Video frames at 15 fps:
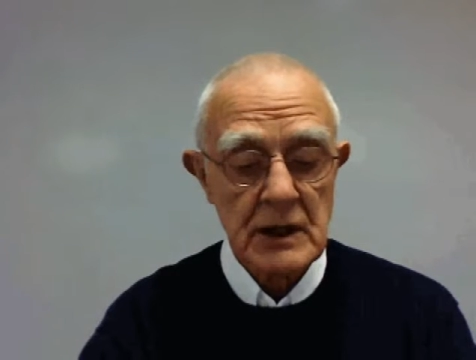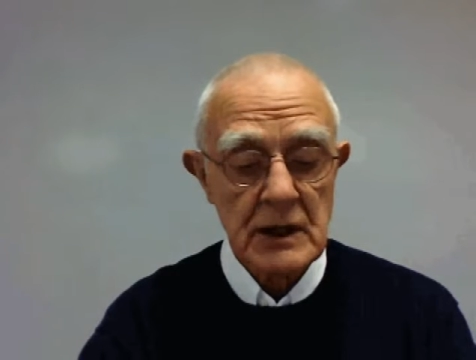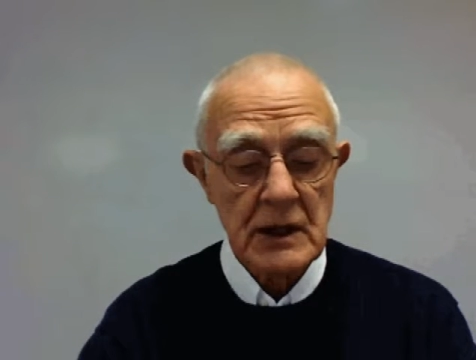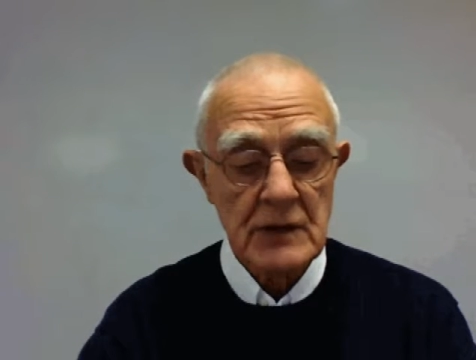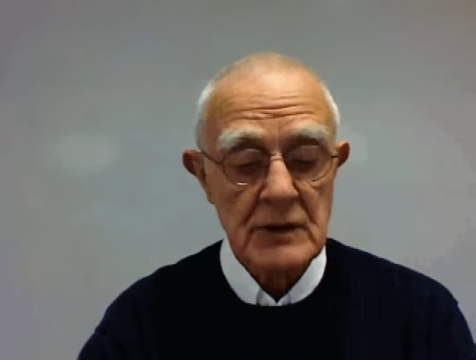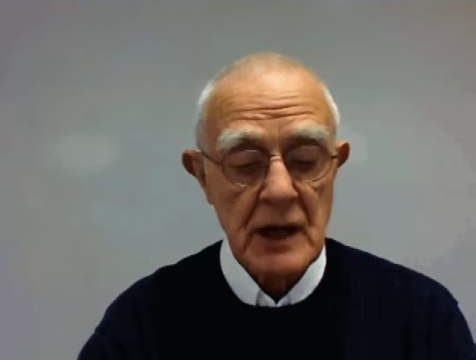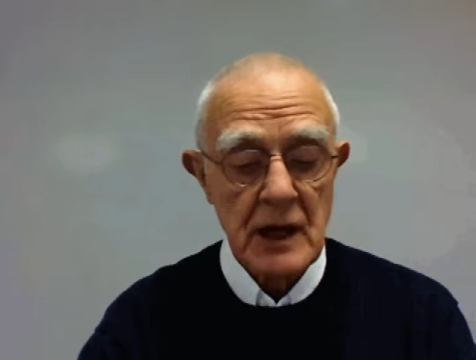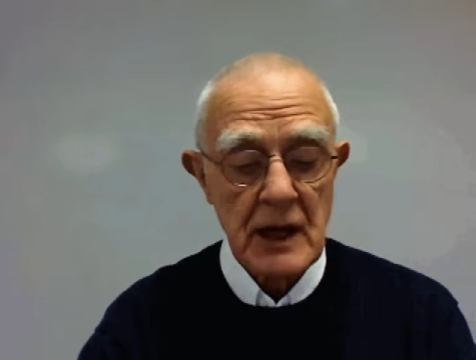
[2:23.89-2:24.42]

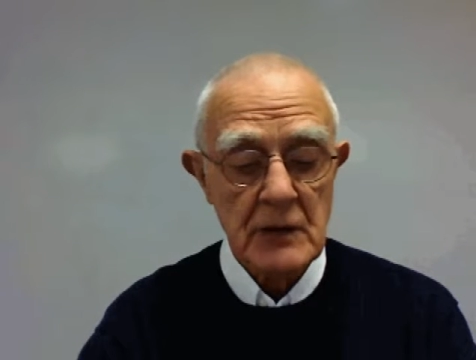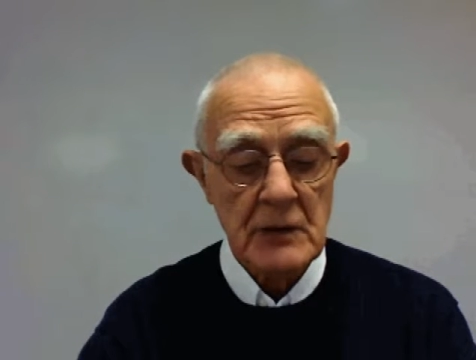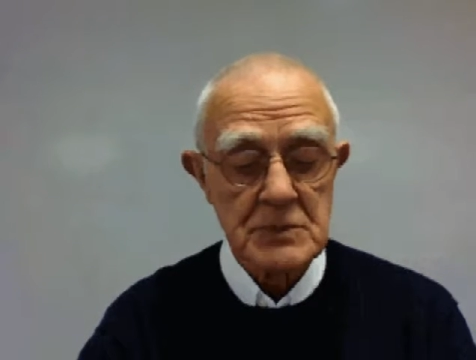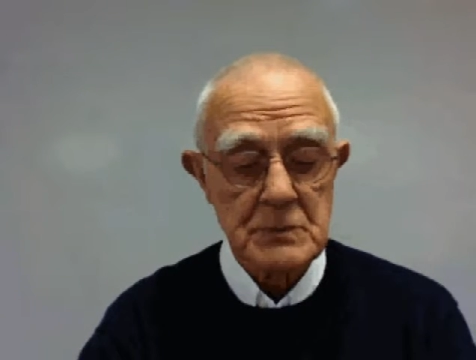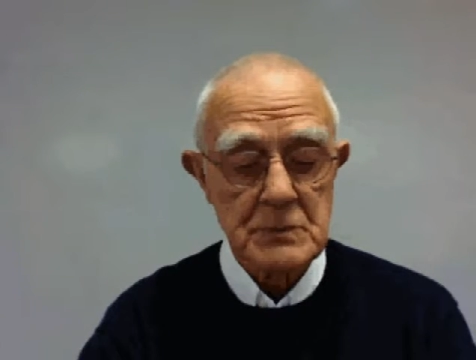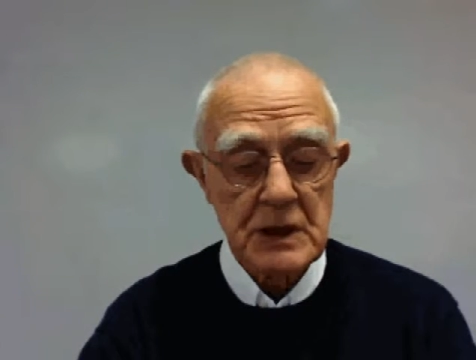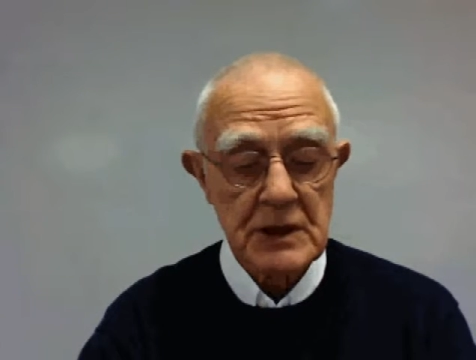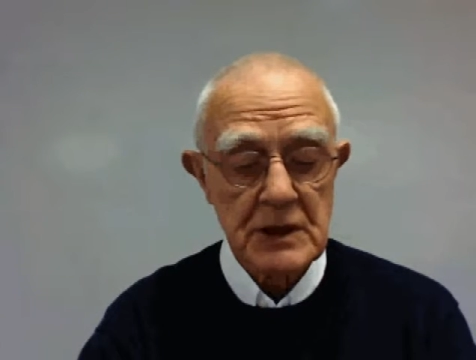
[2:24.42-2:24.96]
in the language
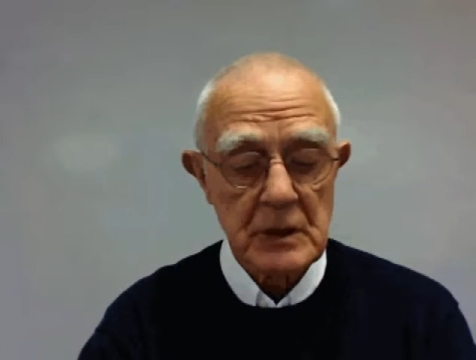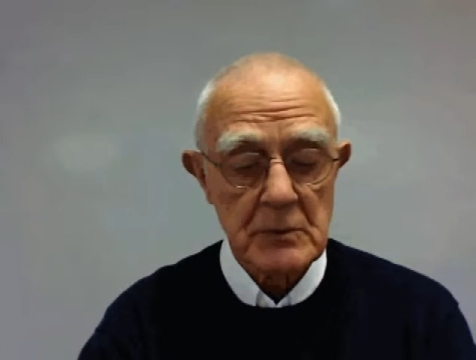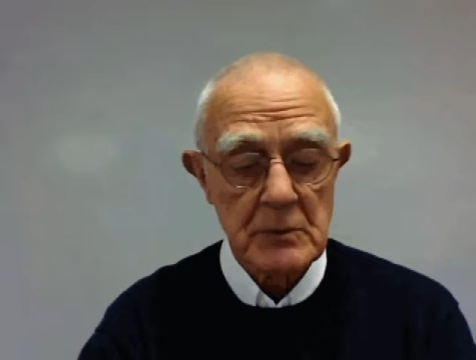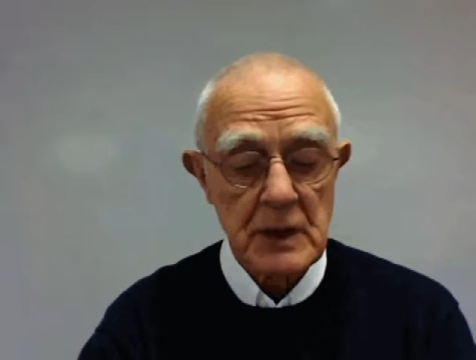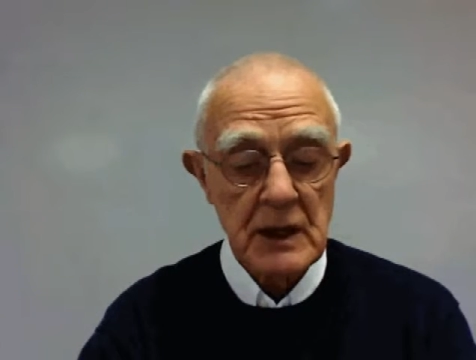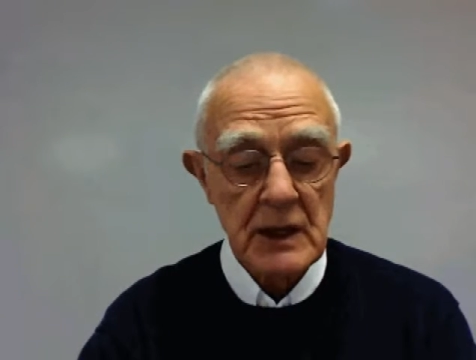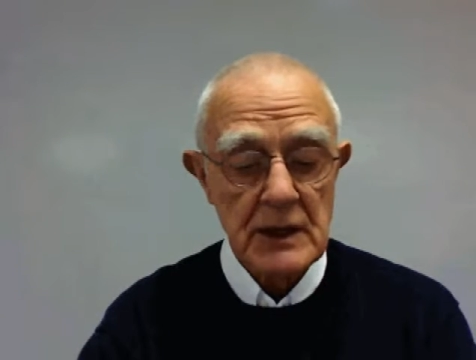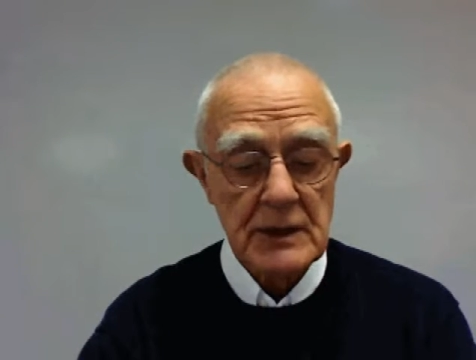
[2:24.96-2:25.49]
medium
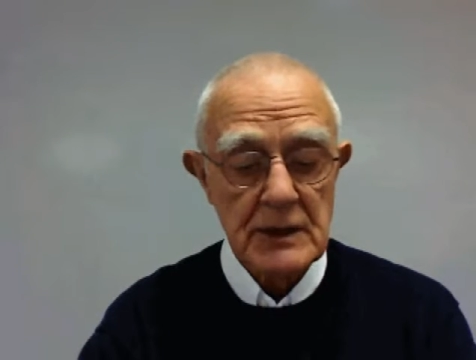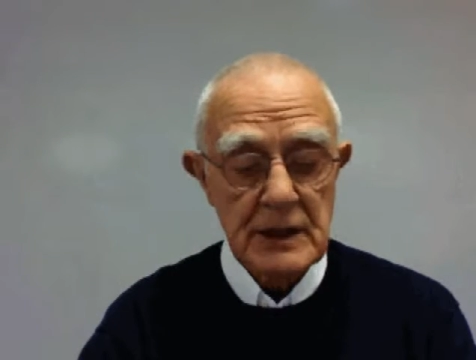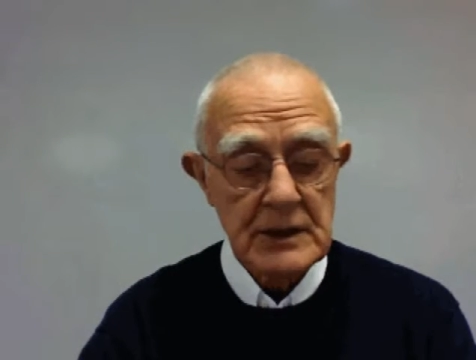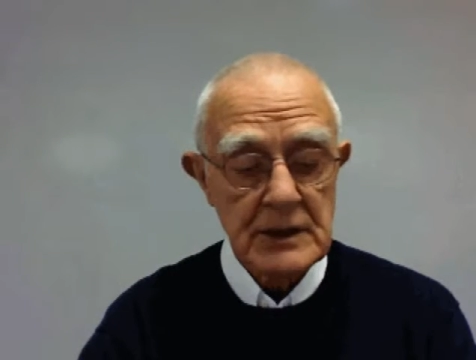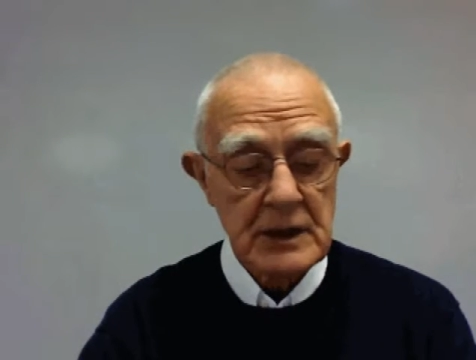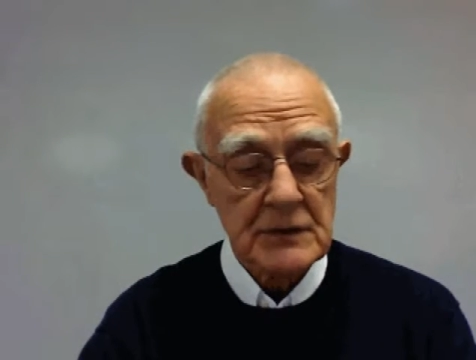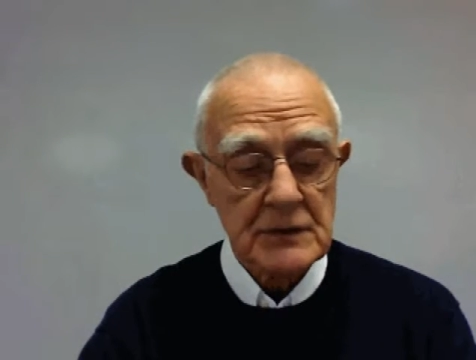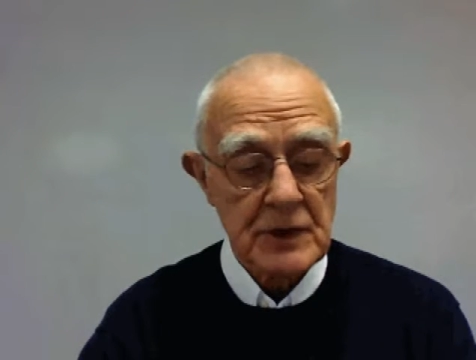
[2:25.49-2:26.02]

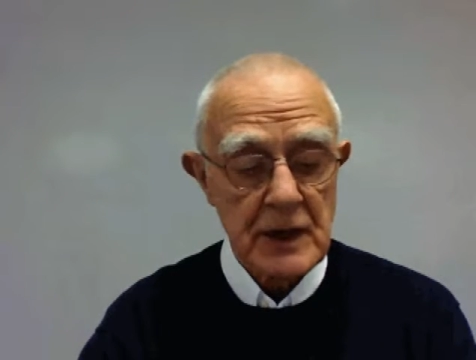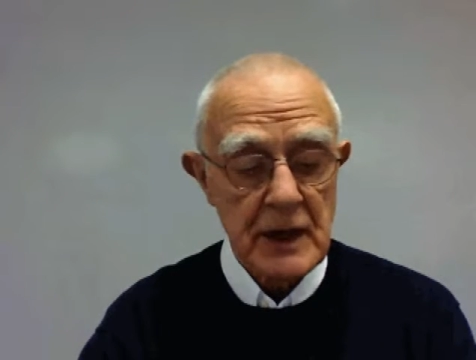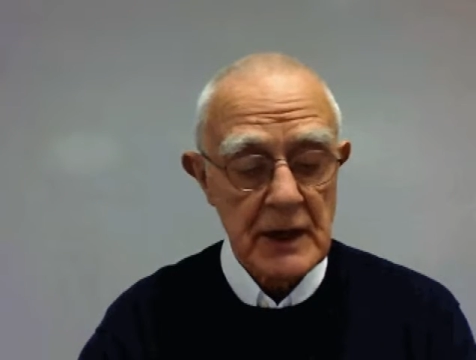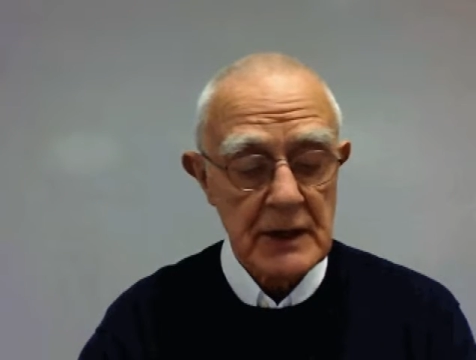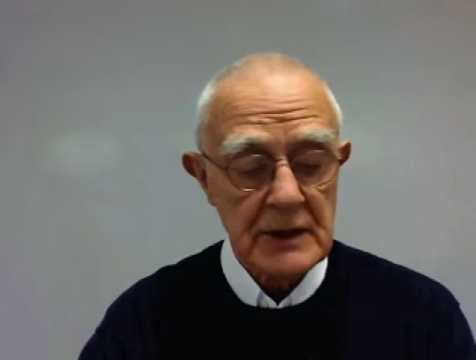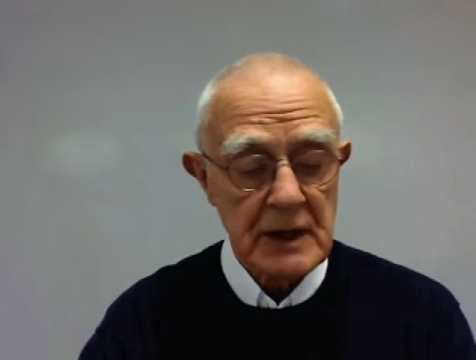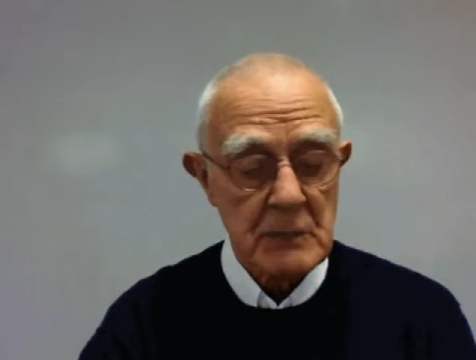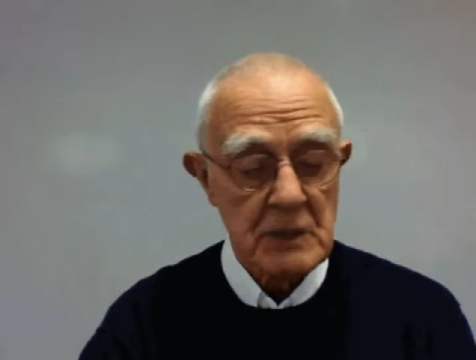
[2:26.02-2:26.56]
needed for
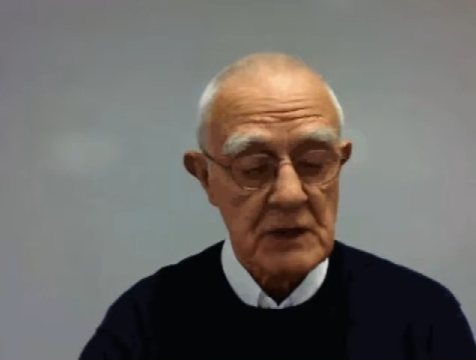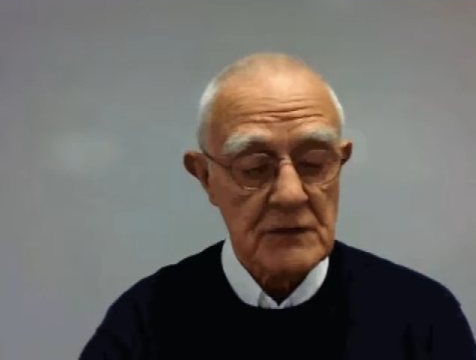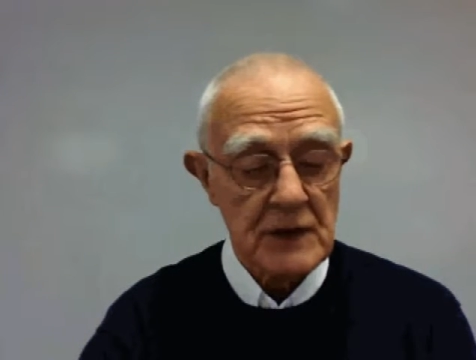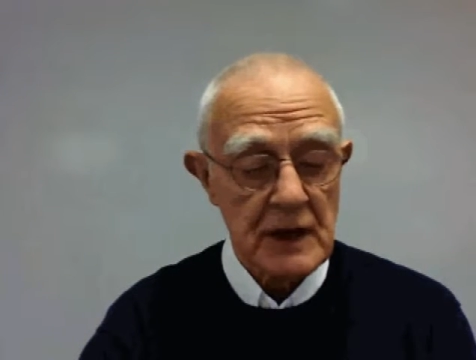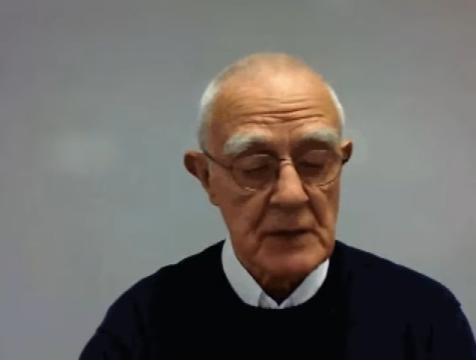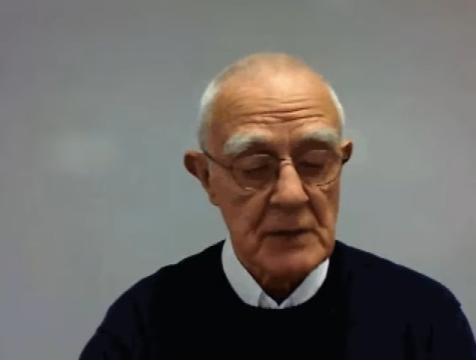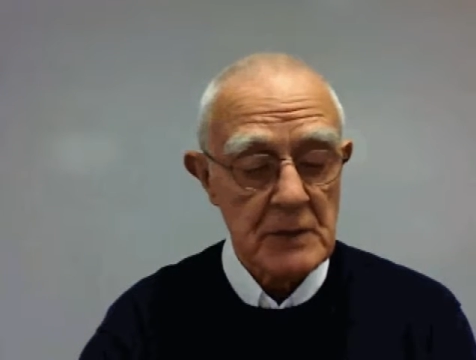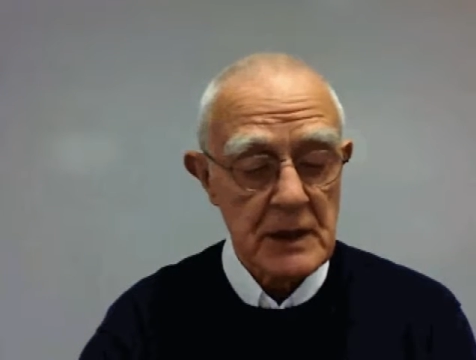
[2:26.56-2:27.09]
academic
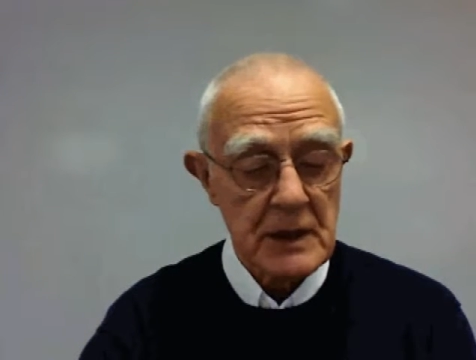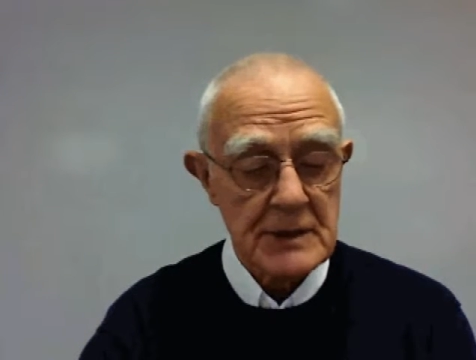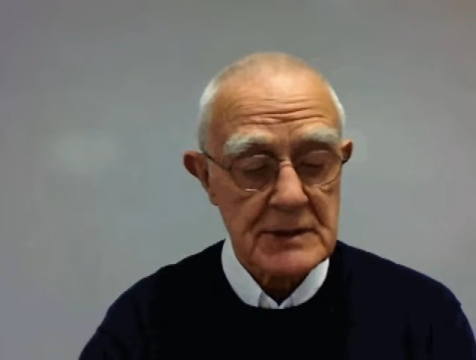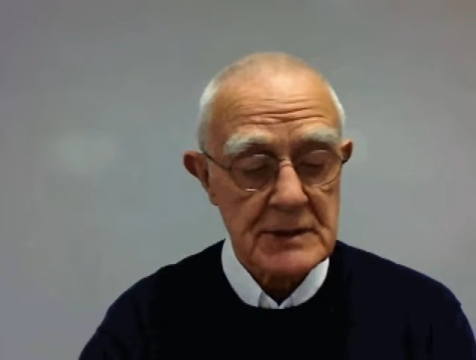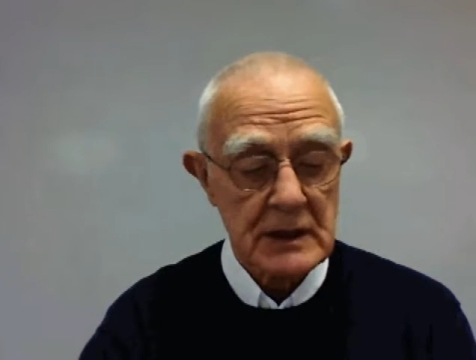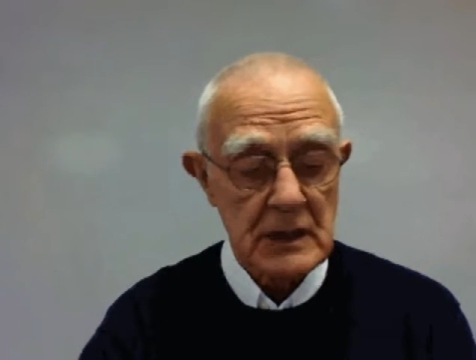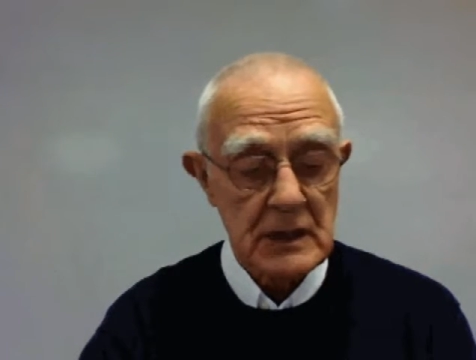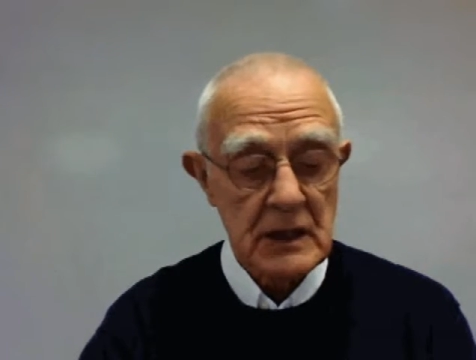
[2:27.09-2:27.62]

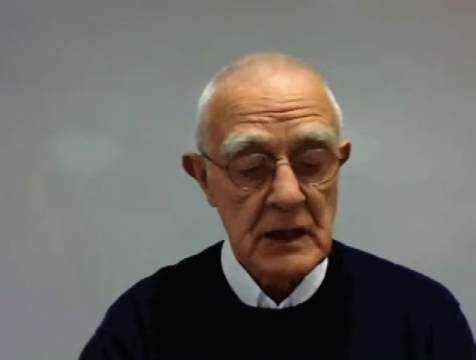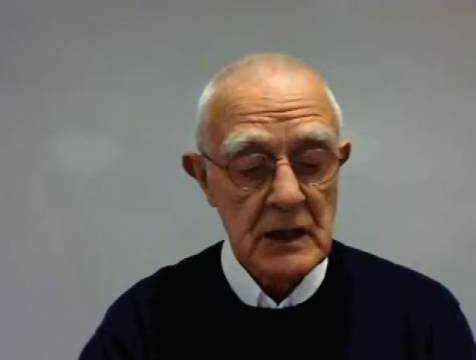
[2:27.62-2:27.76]
viability?